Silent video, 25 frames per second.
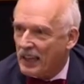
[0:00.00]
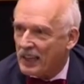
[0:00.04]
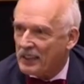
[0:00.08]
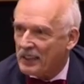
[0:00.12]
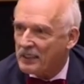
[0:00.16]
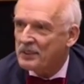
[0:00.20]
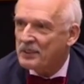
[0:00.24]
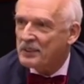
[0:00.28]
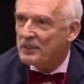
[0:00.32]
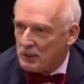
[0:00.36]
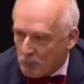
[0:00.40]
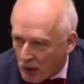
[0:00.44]
are
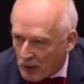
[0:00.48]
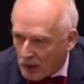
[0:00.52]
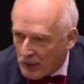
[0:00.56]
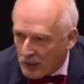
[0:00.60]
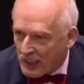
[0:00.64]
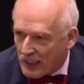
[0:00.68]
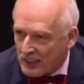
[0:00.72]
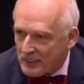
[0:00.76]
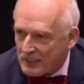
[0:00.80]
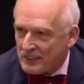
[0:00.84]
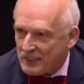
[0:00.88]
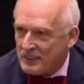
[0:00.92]

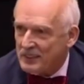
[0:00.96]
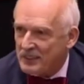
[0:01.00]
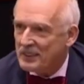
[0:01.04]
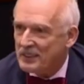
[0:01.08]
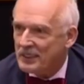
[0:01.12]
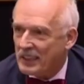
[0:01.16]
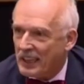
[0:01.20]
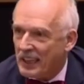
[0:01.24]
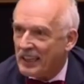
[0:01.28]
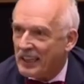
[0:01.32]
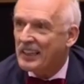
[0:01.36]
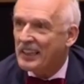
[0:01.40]
smaller,
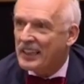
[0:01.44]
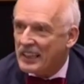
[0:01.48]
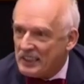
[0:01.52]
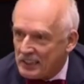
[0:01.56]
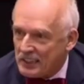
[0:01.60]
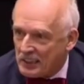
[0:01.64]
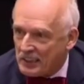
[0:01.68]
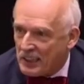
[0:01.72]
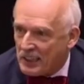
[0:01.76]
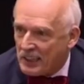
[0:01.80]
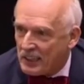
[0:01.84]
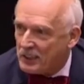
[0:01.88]
they are less
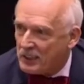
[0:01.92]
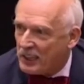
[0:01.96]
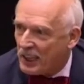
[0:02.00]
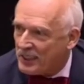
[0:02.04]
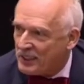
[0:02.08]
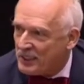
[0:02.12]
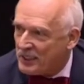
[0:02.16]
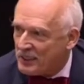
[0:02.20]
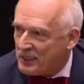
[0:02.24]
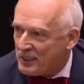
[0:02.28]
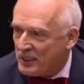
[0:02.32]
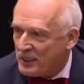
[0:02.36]

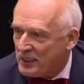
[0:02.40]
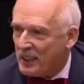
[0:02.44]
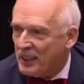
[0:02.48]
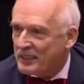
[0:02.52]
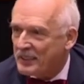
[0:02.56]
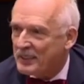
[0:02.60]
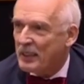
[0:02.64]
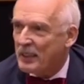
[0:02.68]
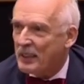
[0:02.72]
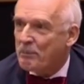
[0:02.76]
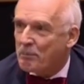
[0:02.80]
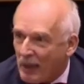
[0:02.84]
intelligent, and
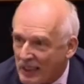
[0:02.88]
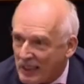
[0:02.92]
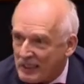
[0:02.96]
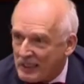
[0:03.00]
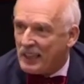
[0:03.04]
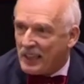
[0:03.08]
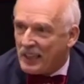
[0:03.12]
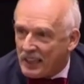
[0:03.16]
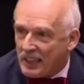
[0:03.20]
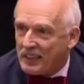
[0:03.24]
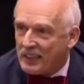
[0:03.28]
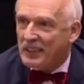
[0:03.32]
they must
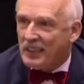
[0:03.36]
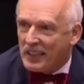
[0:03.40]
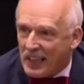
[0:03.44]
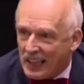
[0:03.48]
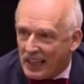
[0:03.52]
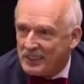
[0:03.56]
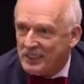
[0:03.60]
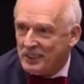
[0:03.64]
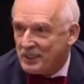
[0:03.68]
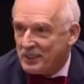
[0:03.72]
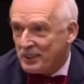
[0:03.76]
earn less.